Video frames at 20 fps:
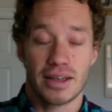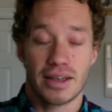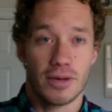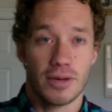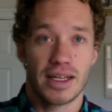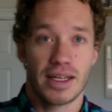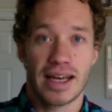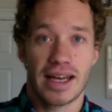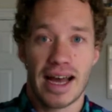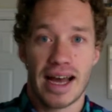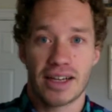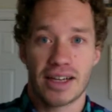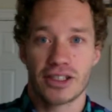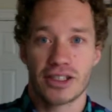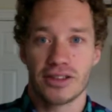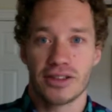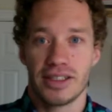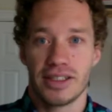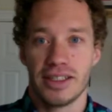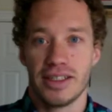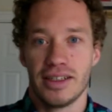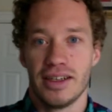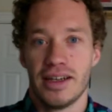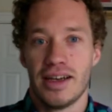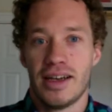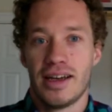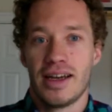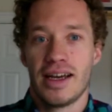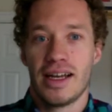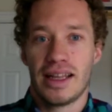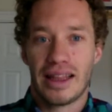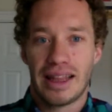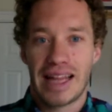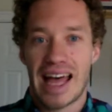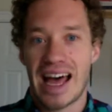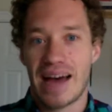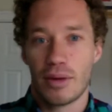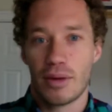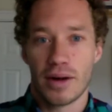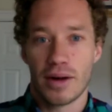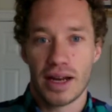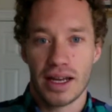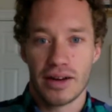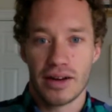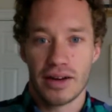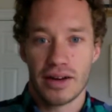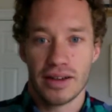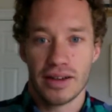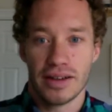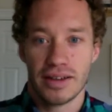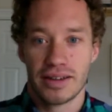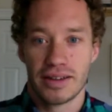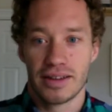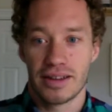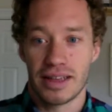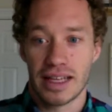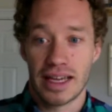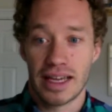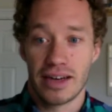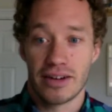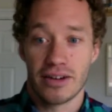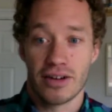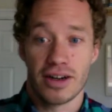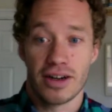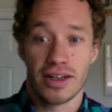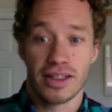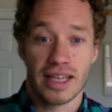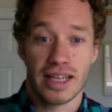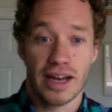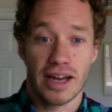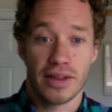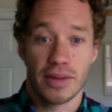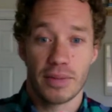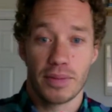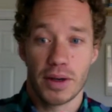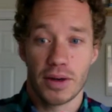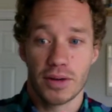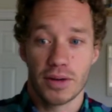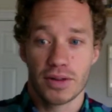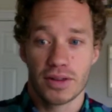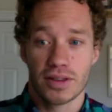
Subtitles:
we could actually elaborate on later on down the post.